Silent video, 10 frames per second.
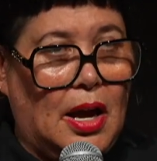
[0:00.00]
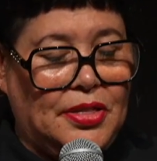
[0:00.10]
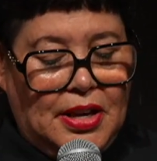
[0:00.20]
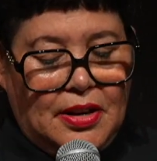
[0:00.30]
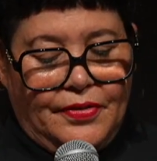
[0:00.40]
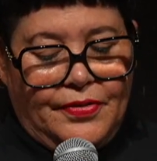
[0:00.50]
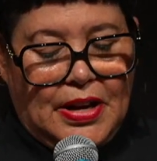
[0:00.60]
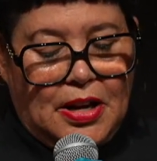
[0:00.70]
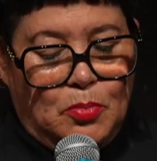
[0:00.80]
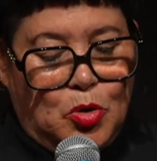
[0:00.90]
I think
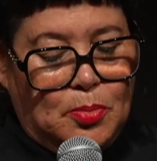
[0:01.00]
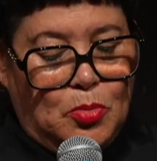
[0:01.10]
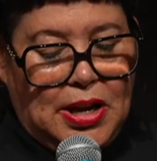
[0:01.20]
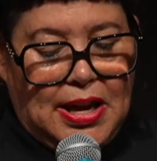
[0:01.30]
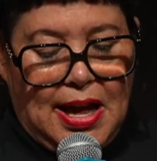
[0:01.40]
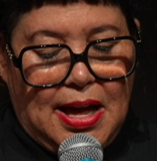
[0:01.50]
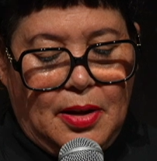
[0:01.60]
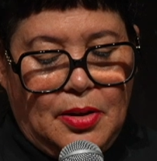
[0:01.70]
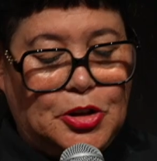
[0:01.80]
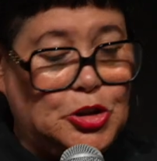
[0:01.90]

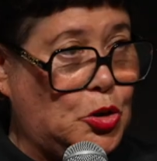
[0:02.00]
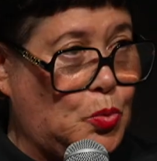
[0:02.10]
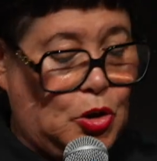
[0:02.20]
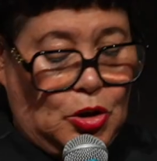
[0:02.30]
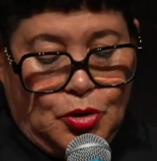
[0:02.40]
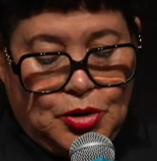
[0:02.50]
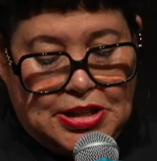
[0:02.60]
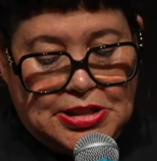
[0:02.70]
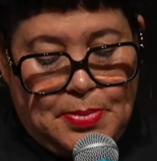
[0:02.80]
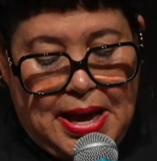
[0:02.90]
Whakamoemoeā, the new work Luke
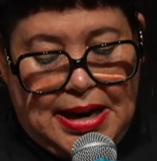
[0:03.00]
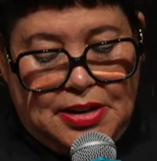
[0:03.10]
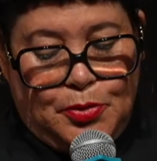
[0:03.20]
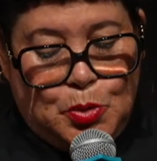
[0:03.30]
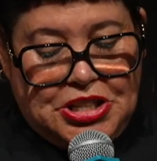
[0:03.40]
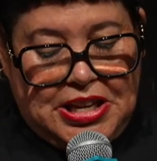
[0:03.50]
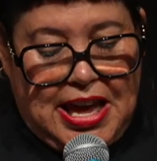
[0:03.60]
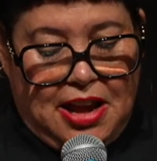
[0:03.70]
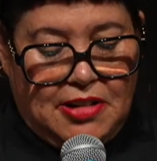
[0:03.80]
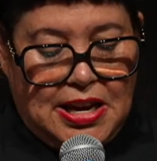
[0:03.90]
has made for Te
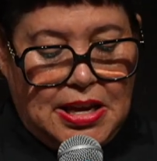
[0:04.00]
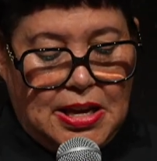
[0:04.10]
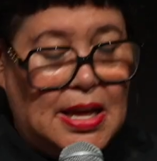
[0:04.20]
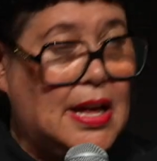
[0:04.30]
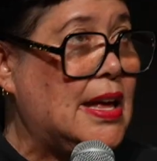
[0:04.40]
Carry,